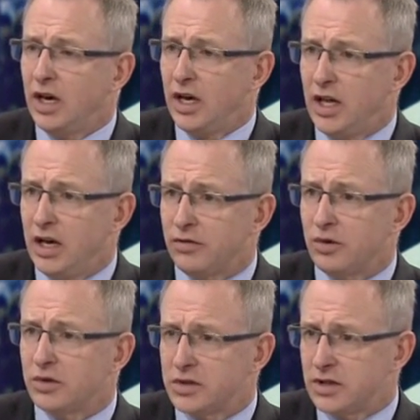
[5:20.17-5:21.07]
And then, of
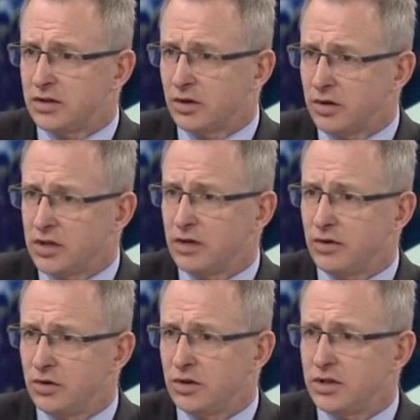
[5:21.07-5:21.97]
course, there's the question of
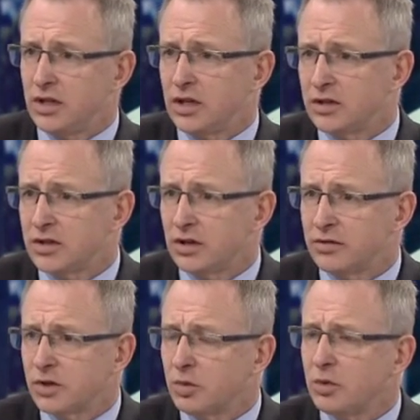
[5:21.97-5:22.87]
the joint sitting
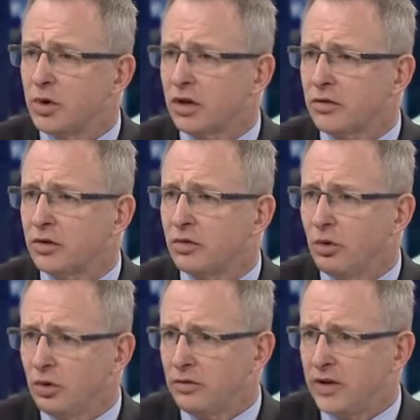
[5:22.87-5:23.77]
itself. So we'll work through
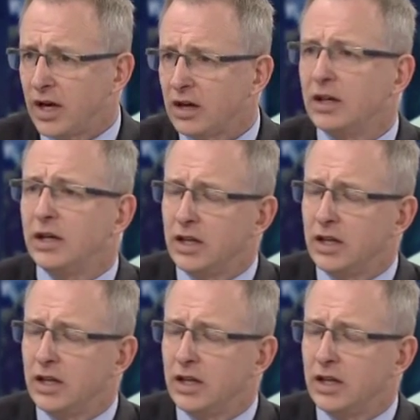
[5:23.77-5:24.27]
all of that.